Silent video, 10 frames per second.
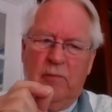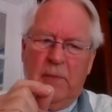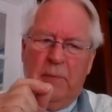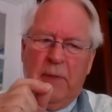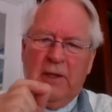
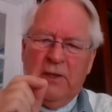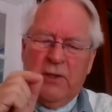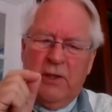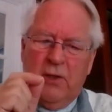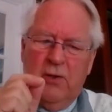
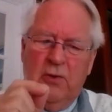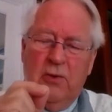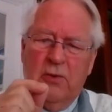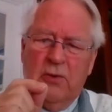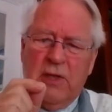Because a
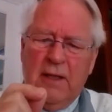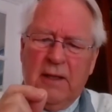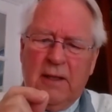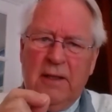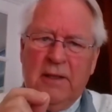guru
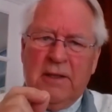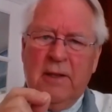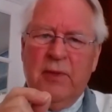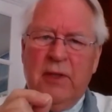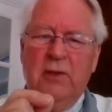technically is
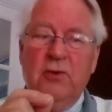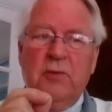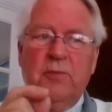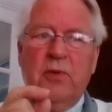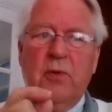somebody
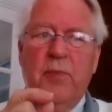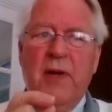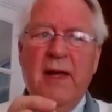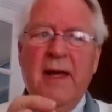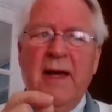who's
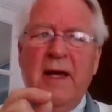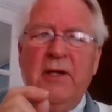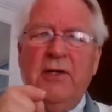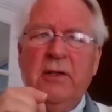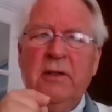
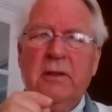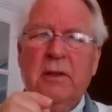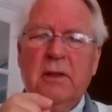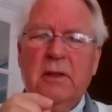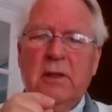prepared
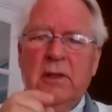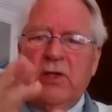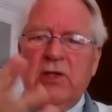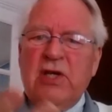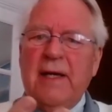
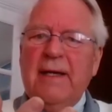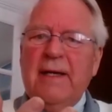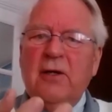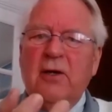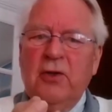to
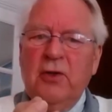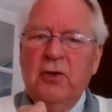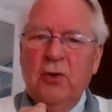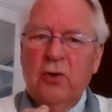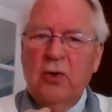take on
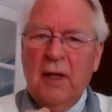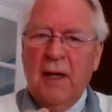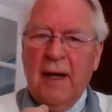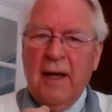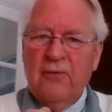your
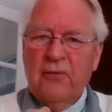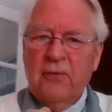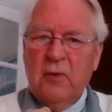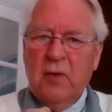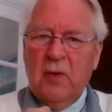life.
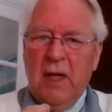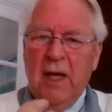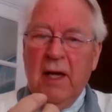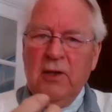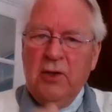
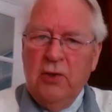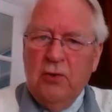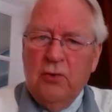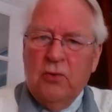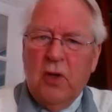And
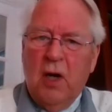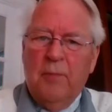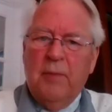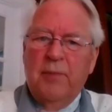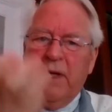you are
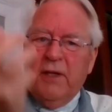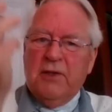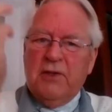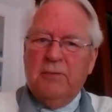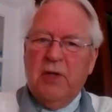prepared
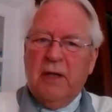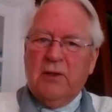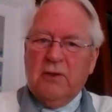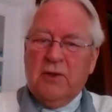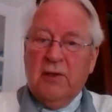to subject
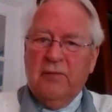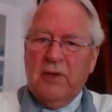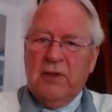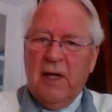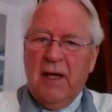yourself
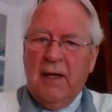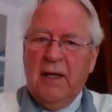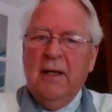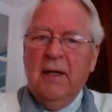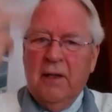
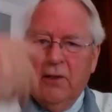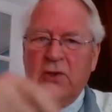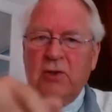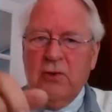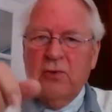entirely
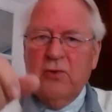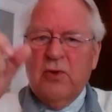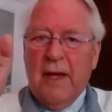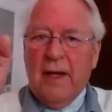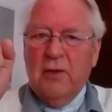to
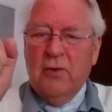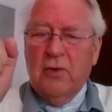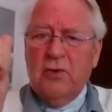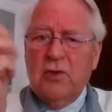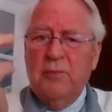that
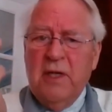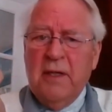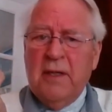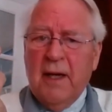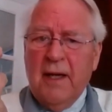guru, to be
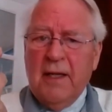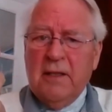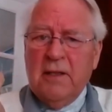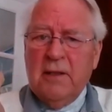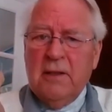guided.